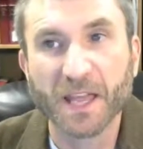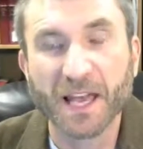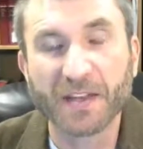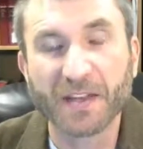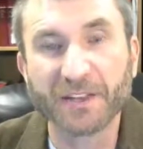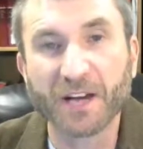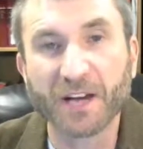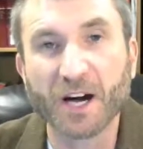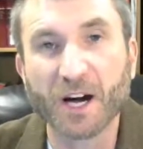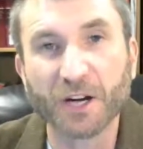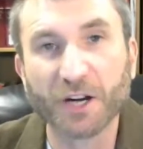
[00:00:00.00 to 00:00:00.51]
At
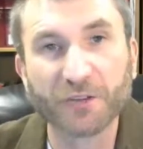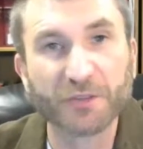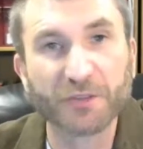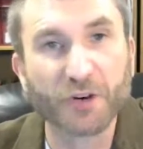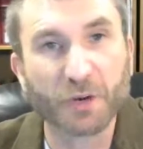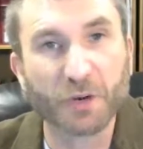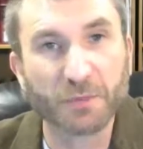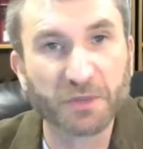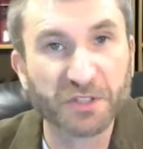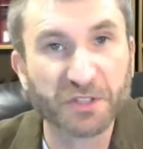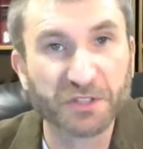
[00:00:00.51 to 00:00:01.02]
the hog
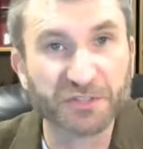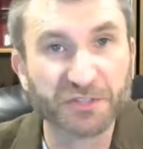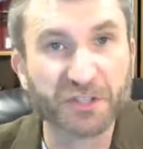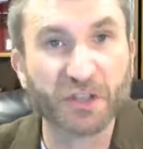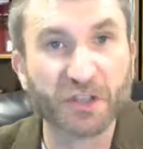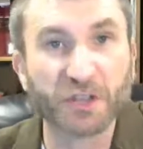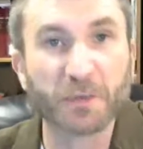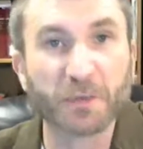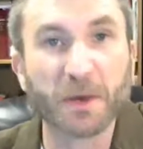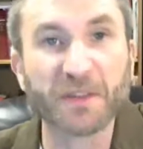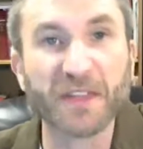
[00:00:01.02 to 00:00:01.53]
farm, we're going to
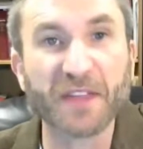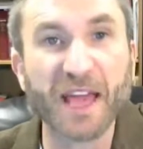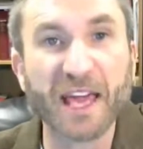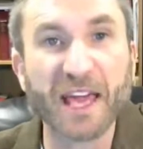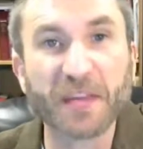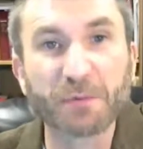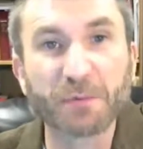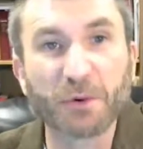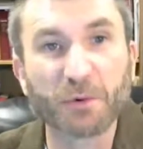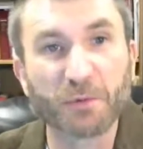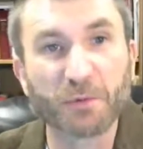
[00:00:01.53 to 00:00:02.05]
talk about the
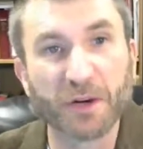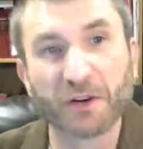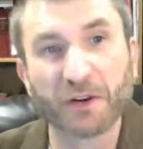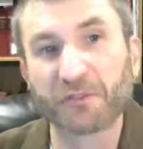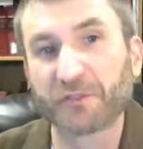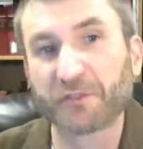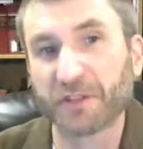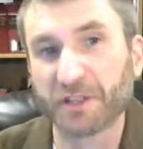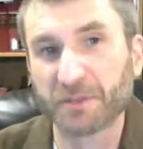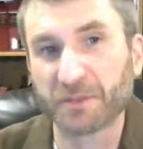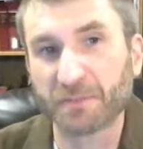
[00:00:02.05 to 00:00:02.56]
animal
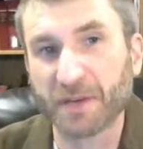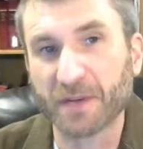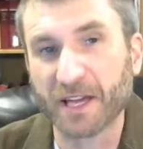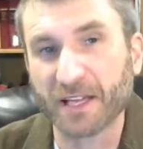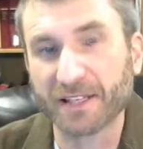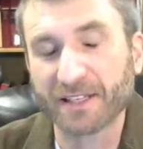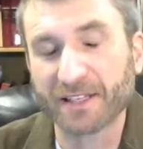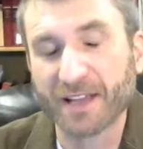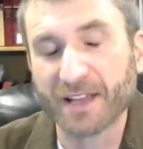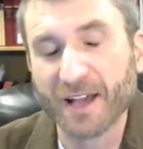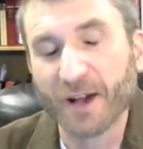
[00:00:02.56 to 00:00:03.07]
welfare
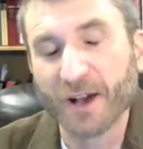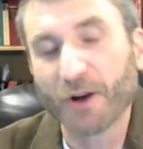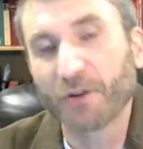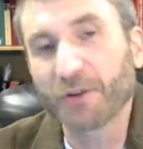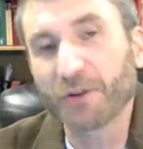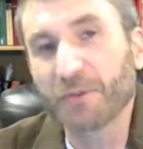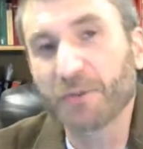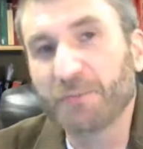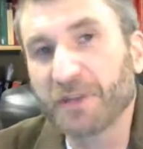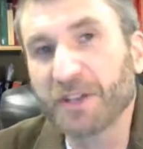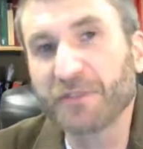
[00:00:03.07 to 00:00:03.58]
debate. On
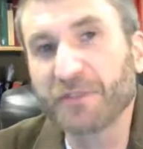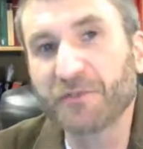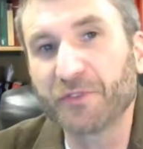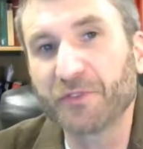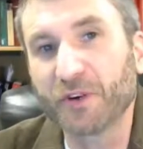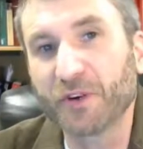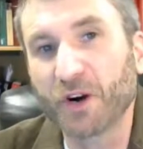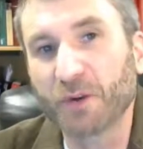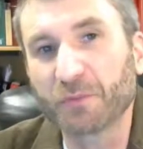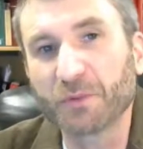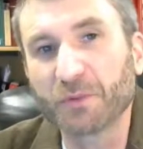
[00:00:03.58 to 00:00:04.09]
the beef
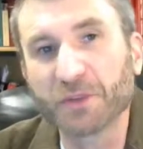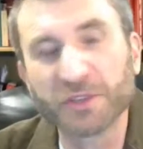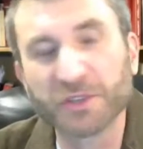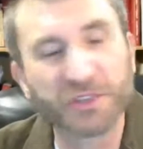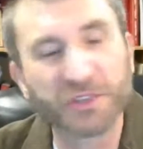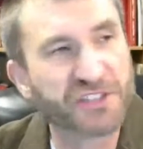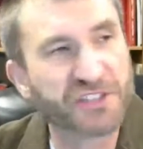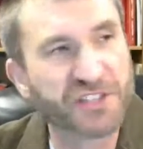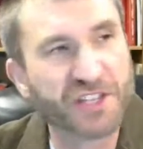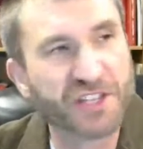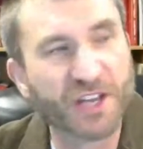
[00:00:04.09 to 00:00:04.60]
farm, we're going
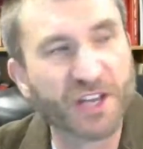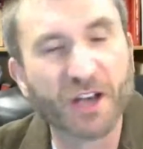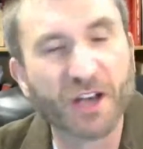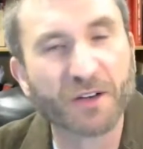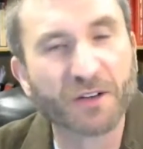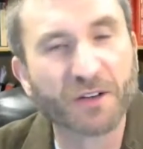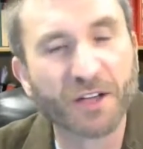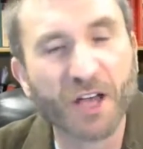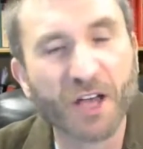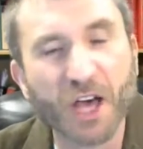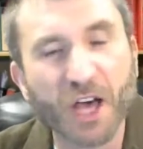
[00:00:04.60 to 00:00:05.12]
to see a
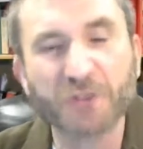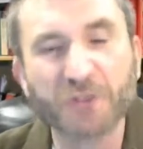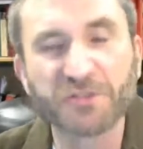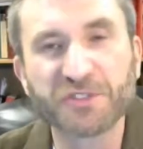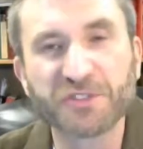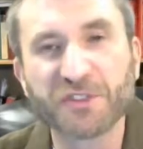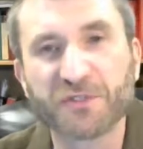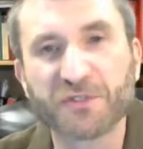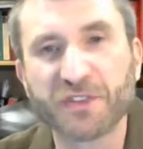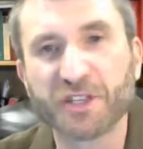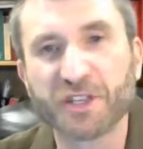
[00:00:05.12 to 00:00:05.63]

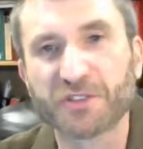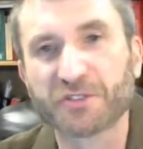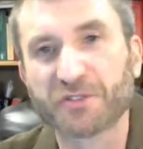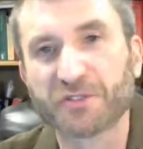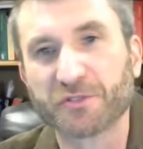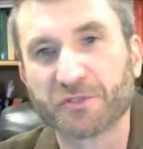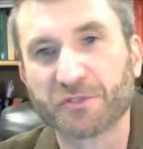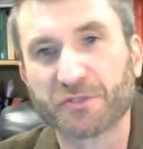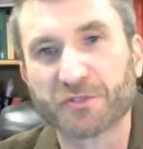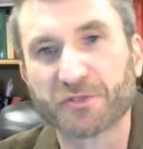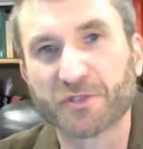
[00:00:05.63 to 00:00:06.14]
host of
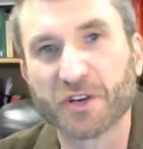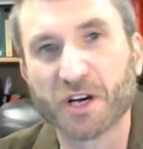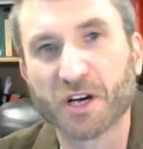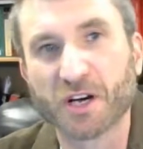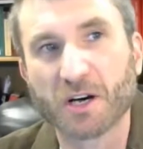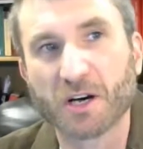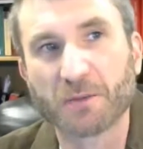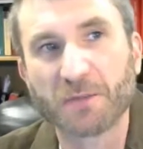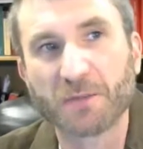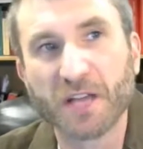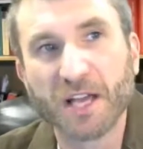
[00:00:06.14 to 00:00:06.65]
issues
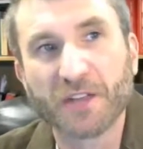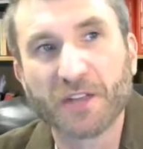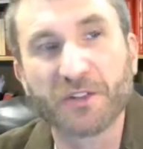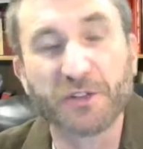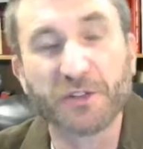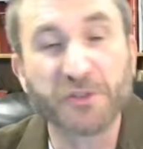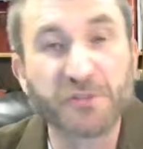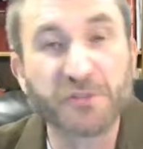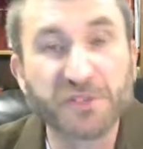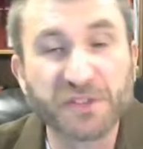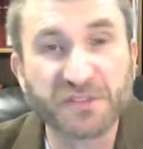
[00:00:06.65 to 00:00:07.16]
from the
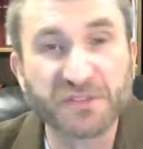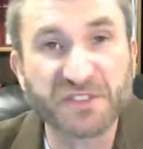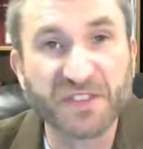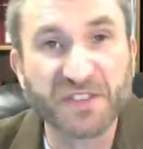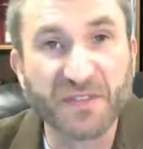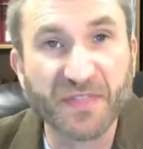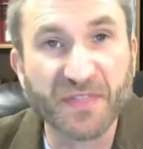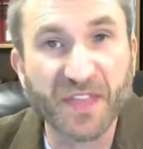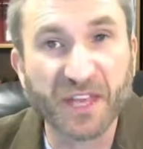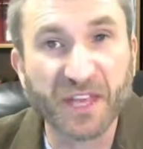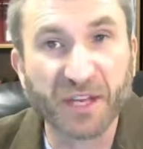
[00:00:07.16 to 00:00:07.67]
use of
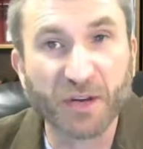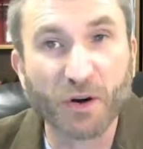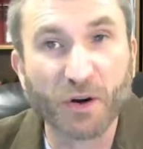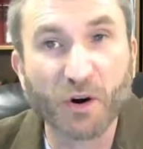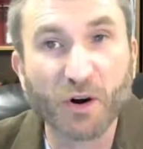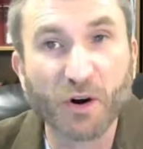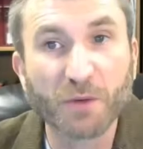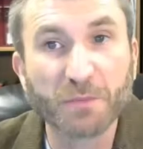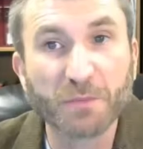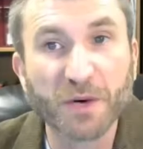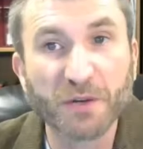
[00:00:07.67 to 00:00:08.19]
synthetic
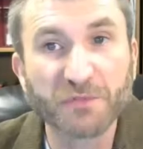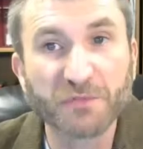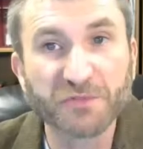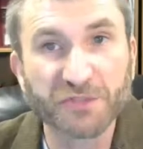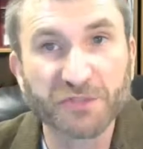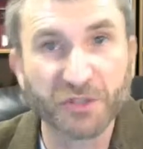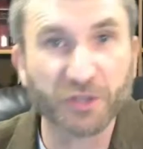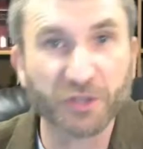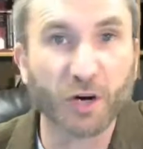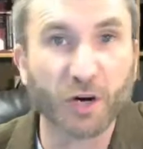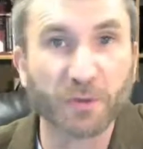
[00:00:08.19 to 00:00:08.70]
hormones
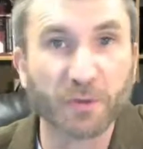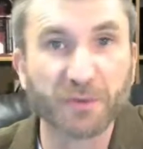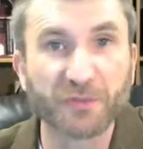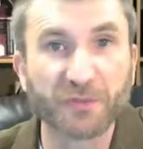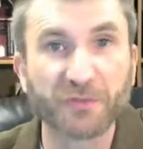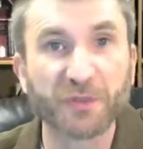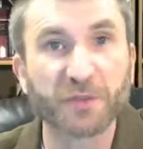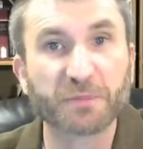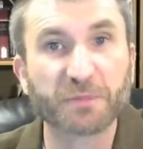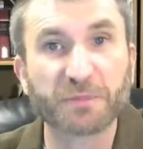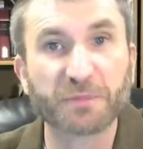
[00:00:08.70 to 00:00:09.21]
to carbon
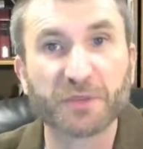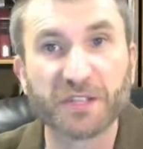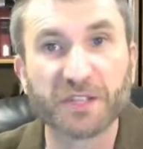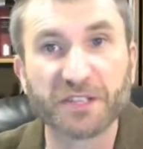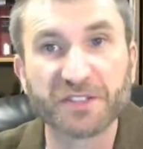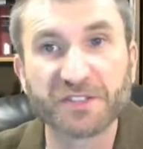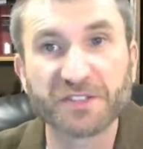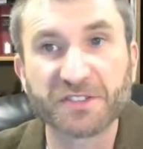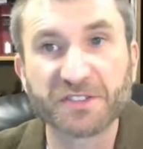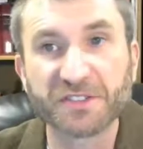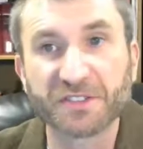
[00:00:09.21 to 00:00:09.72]

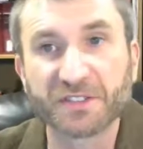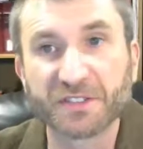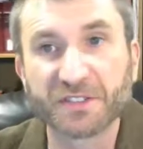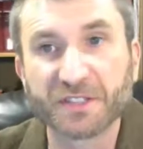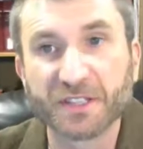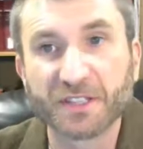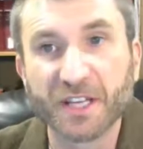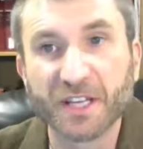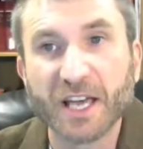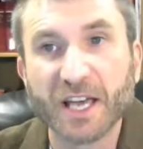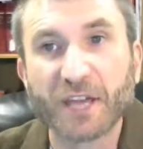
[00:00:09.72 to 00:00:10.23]
footprints.
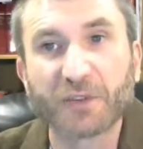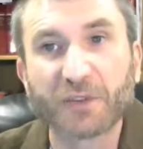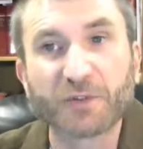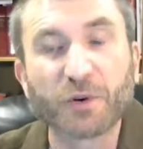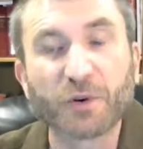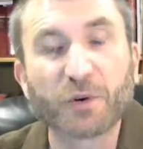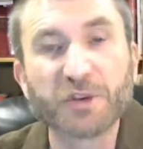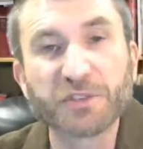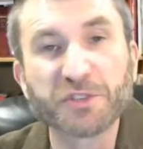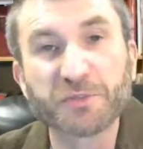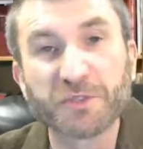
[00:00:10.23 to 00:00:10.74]
And of
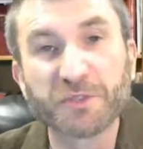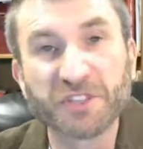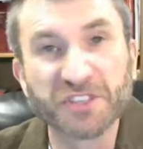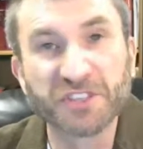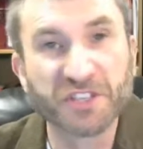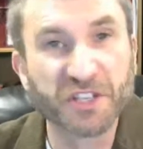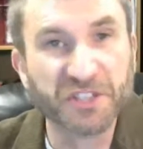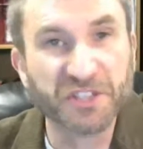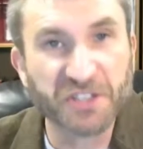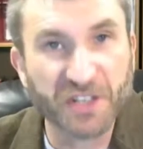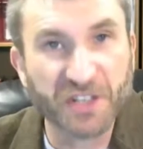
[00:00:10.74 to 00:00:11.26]
course, when
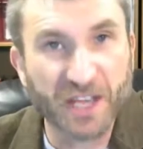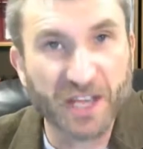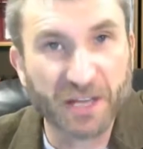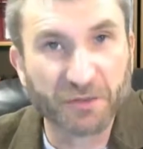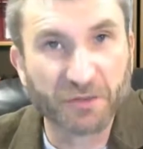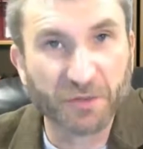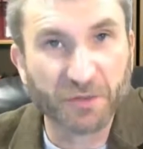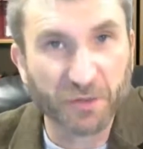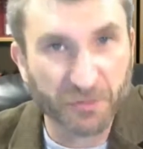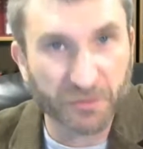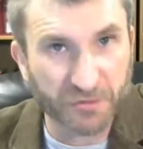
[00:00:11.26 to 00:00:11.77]
discussing
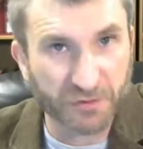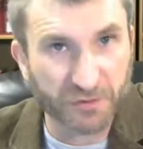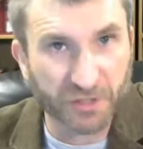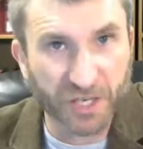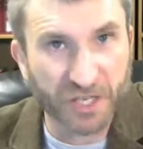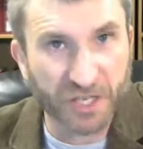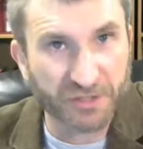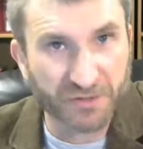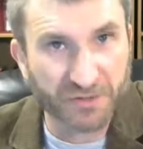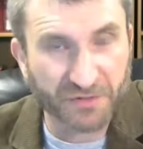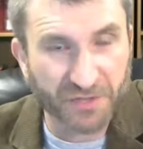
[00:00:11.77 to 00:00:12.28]
agricultural
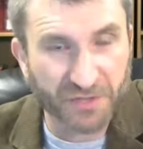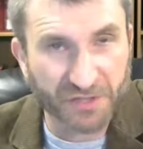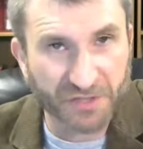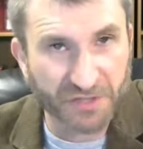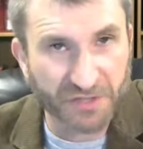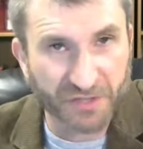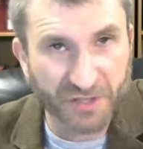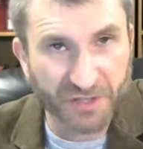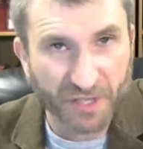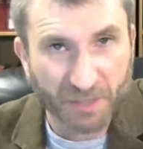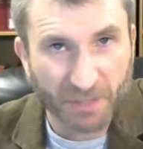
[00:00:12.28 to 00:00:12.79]

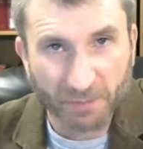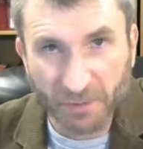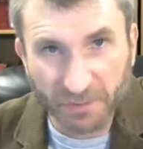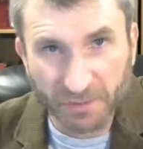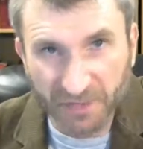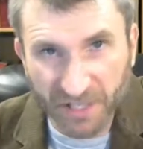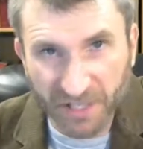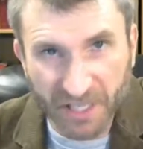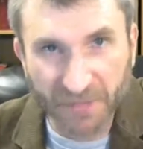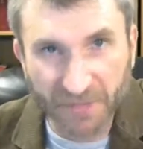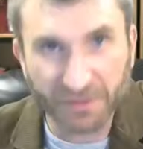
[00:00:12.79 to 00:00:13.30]
controversies, we
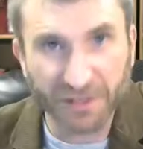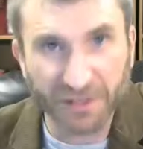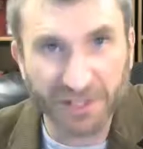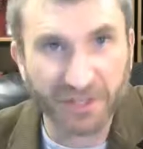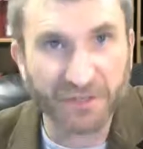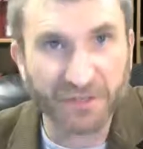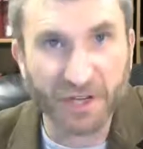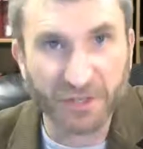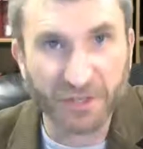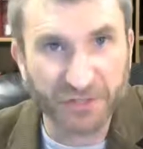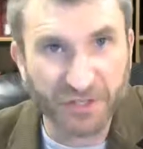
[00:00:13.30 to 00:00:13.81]
would never
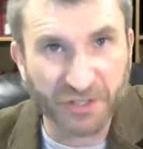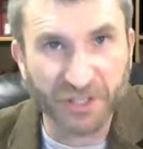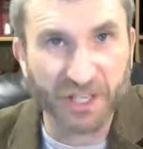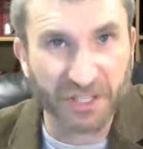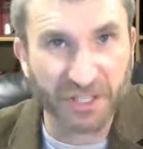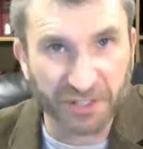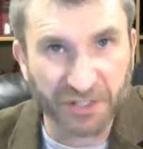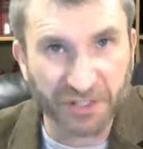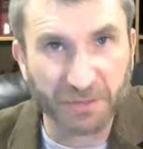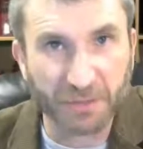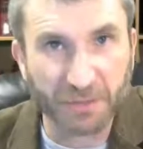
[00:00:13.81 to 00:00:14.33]
leave out
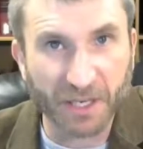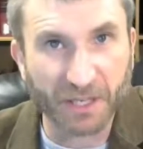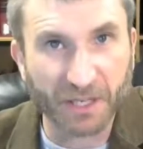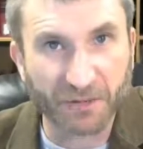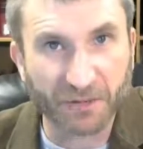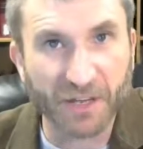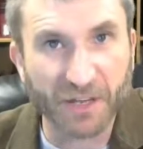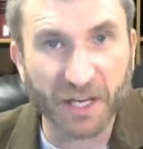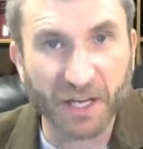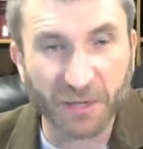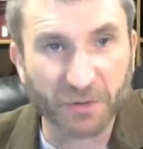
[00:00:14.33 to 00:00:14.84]
genetically
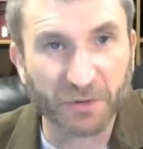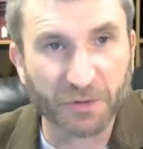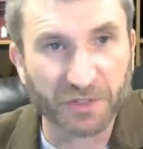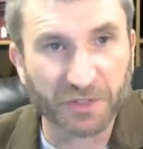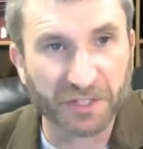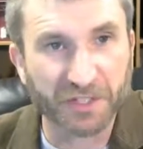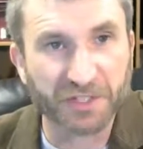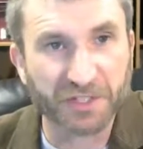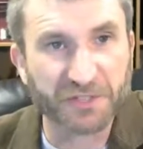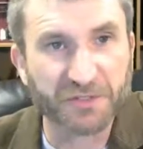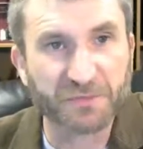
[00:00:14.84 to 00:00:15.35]
modified
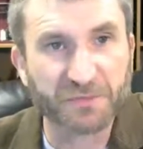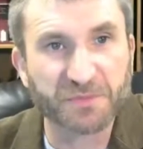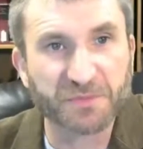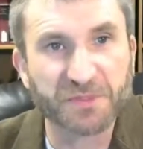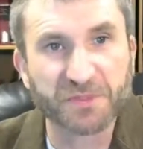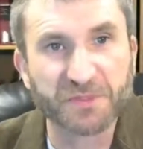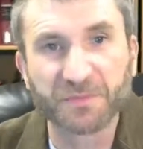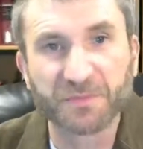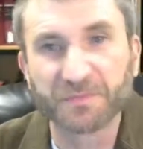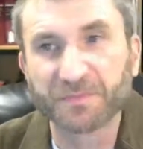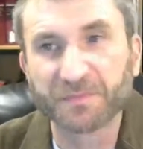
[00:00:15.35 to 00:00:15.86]
organisms.